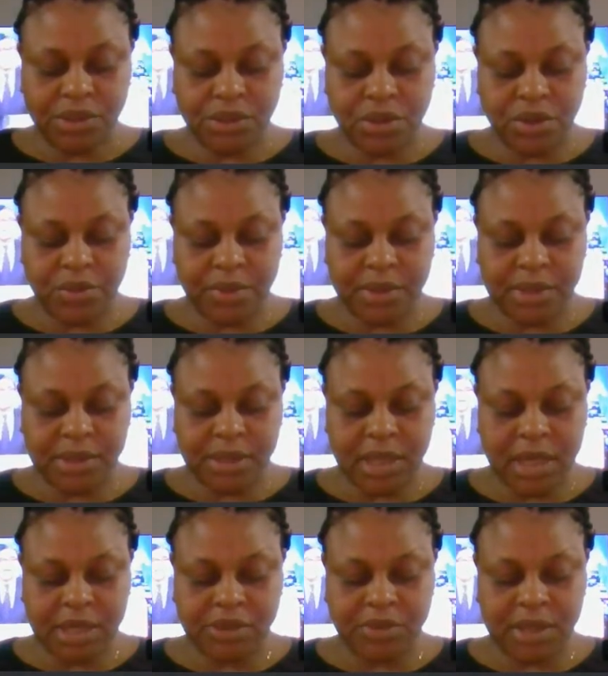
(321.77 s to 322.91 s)
theories
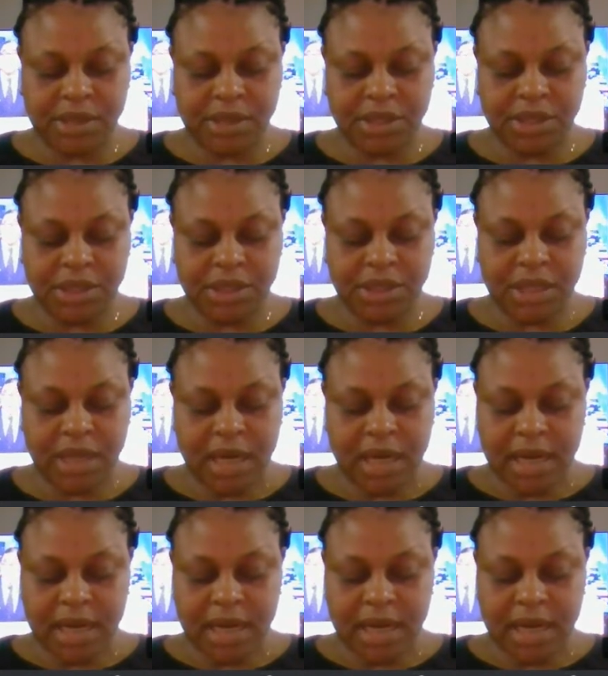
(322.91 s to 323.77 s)
and strategies